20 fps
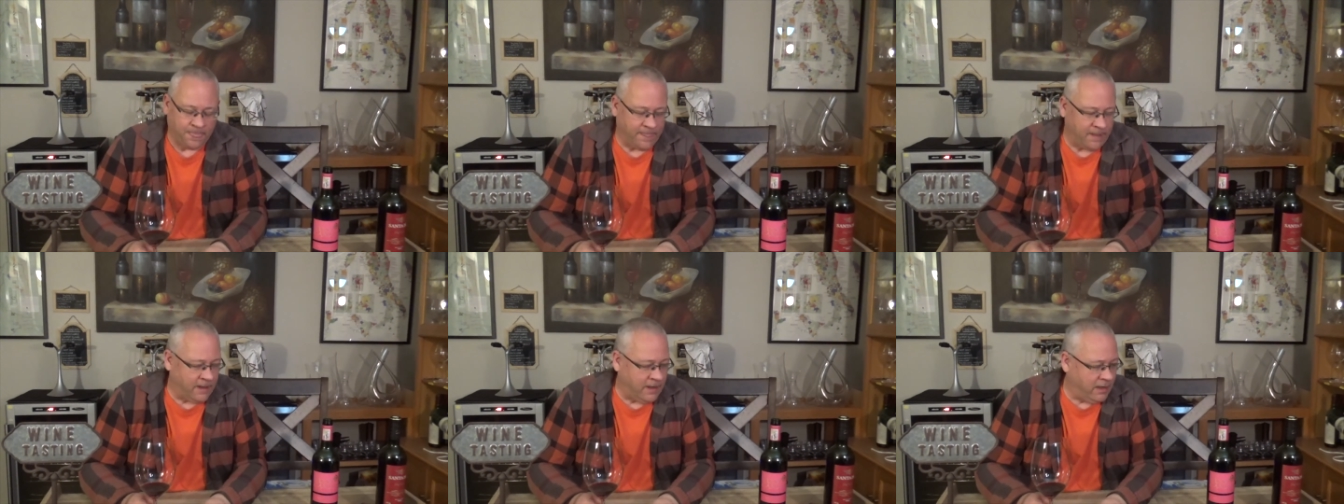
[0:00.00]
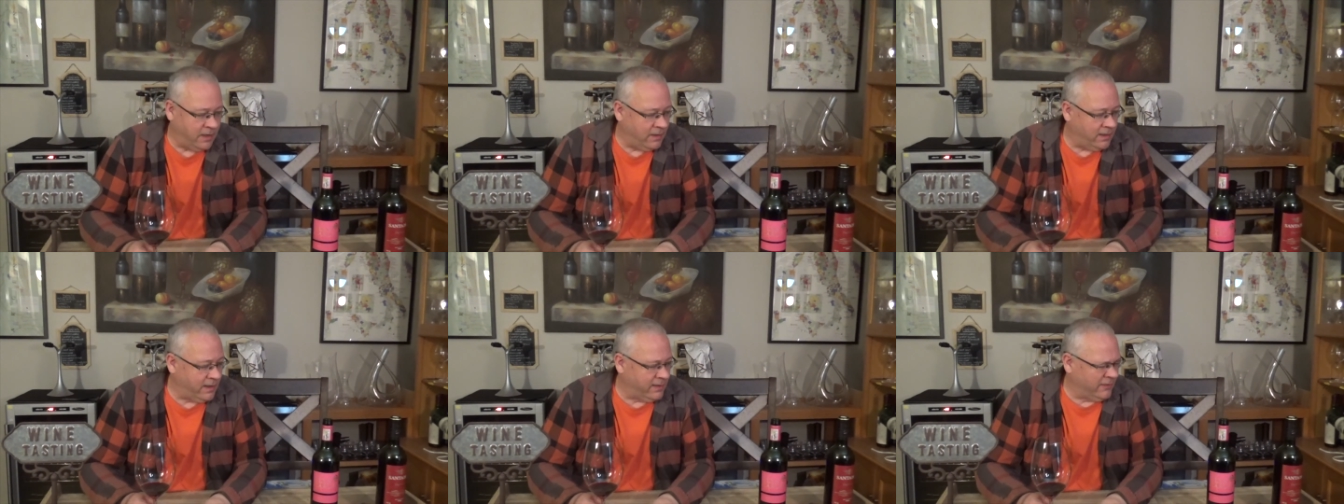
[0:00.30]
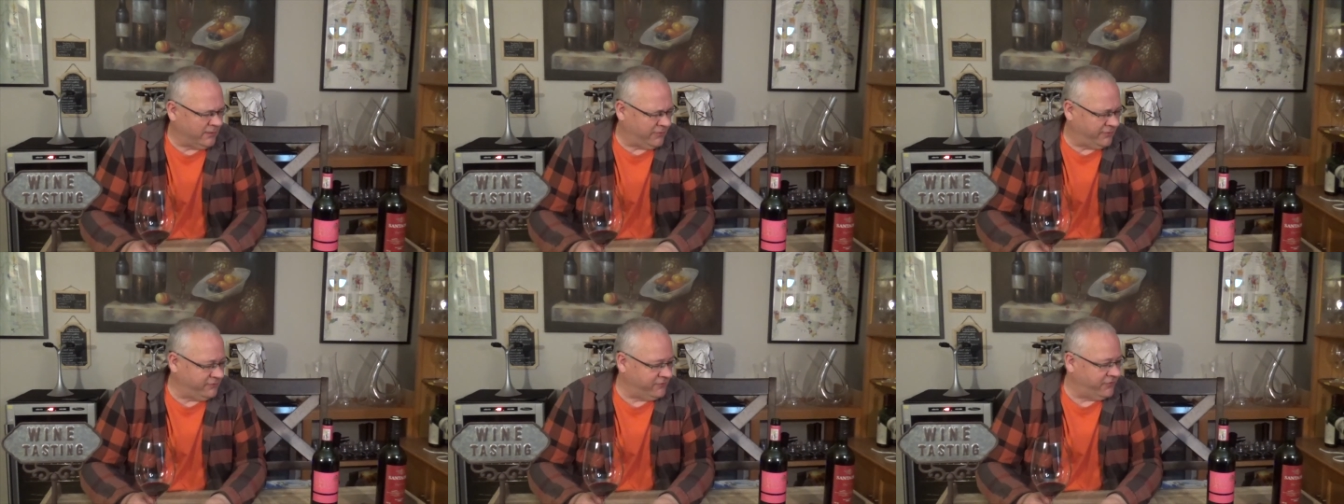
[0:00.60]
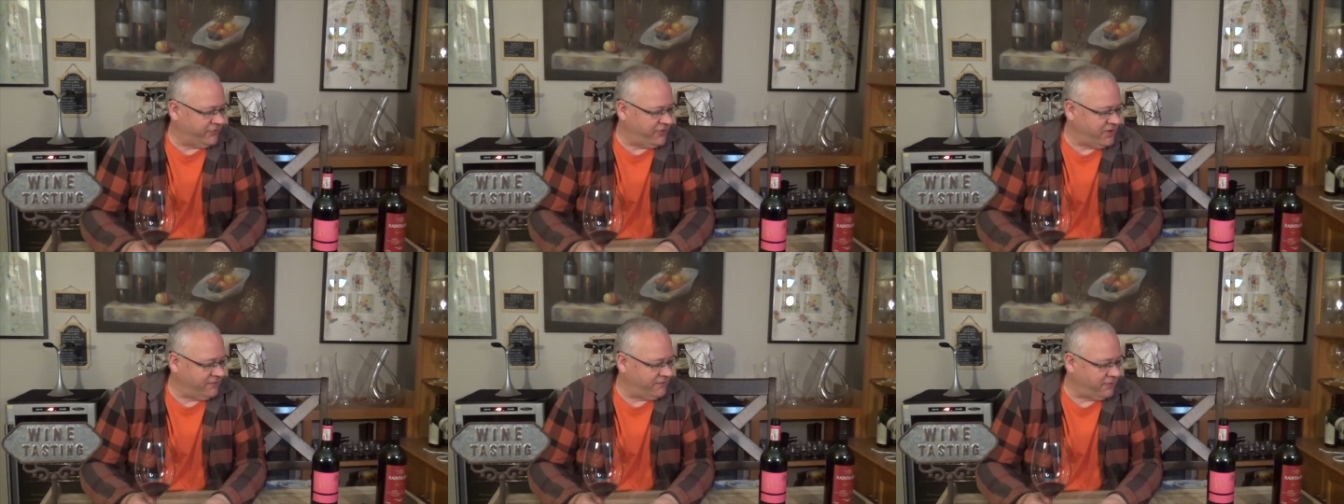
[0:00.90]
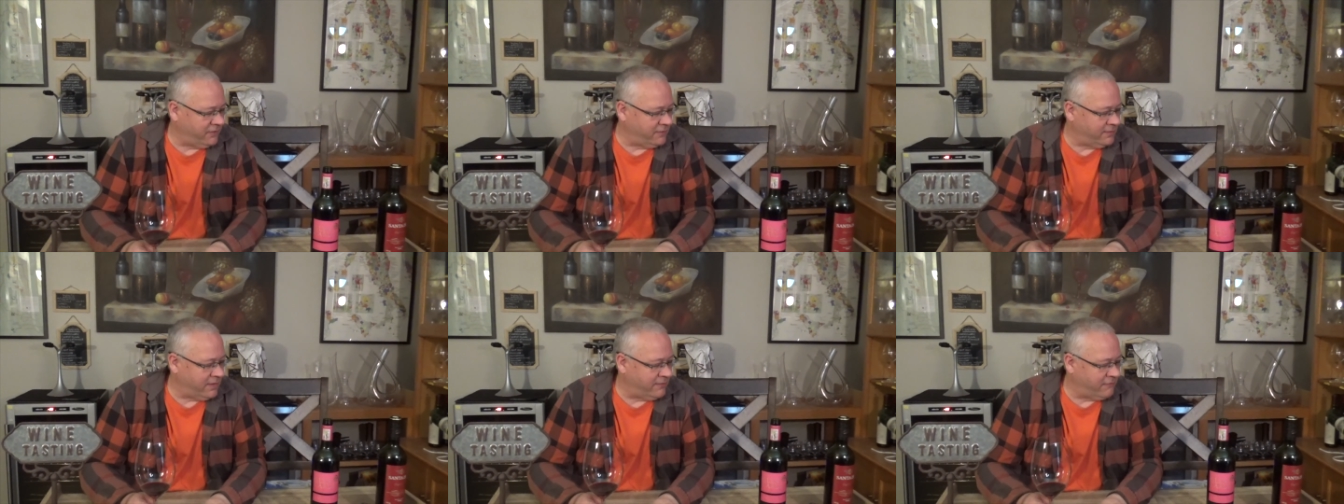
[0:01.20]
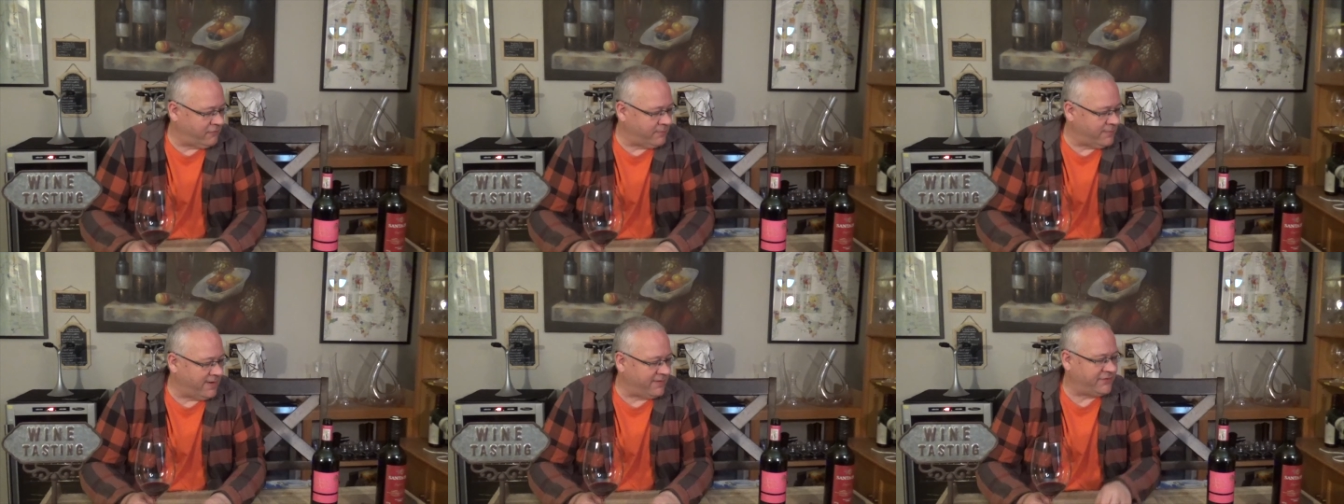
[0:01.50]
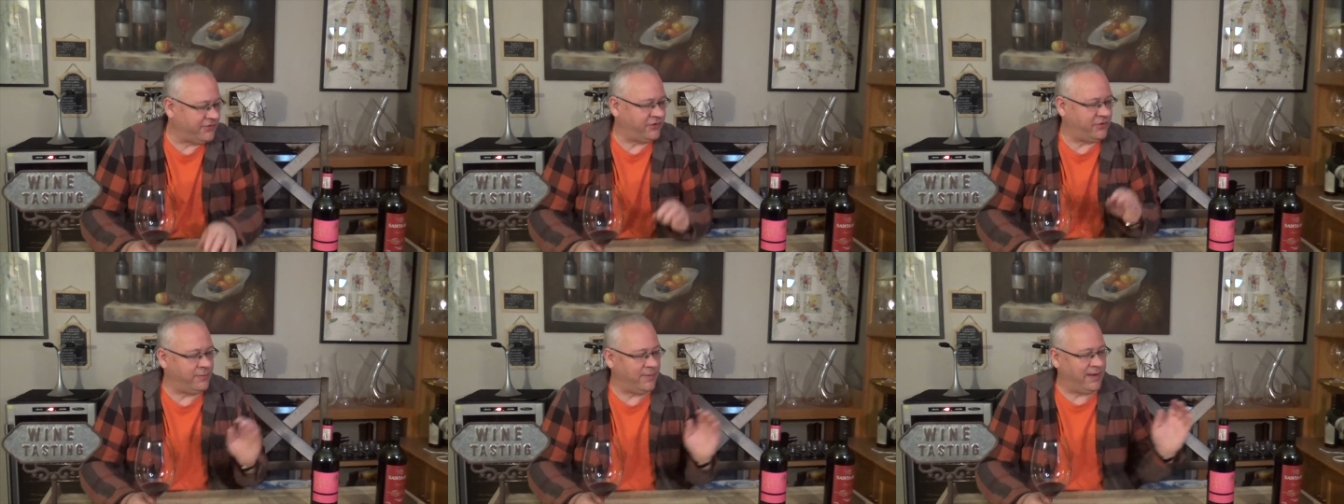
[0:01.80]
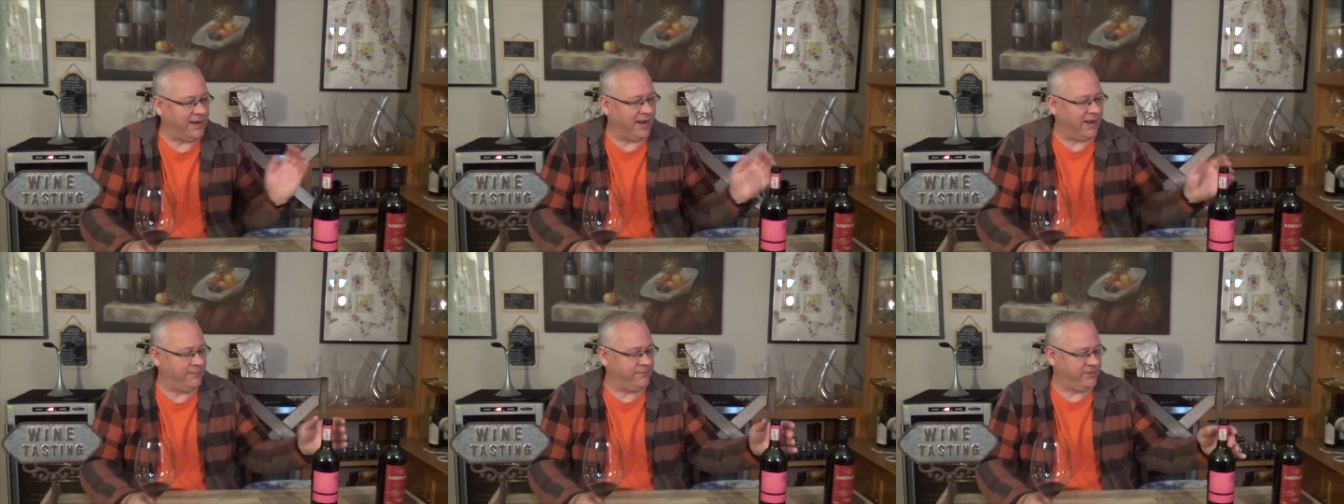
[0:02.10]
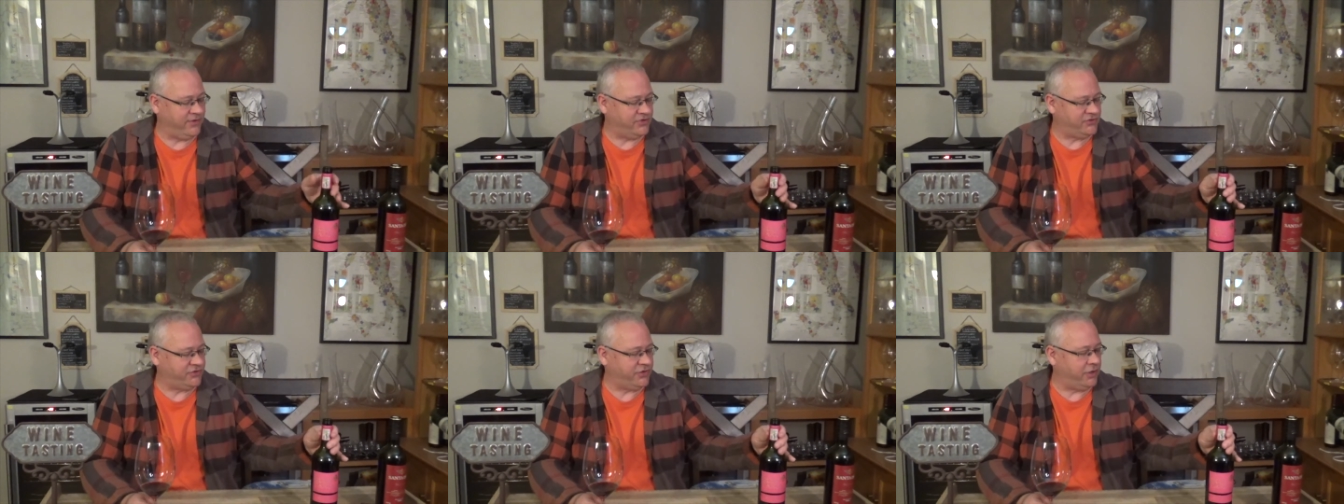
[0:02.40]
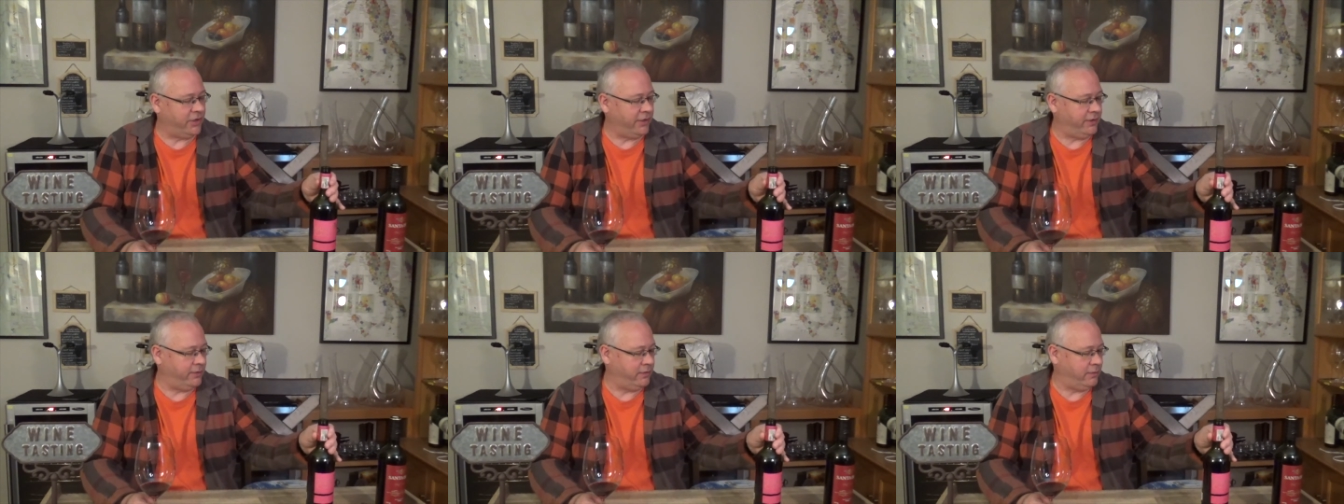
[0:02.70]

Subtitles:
I'll see if it makes it to my ham dish tonight.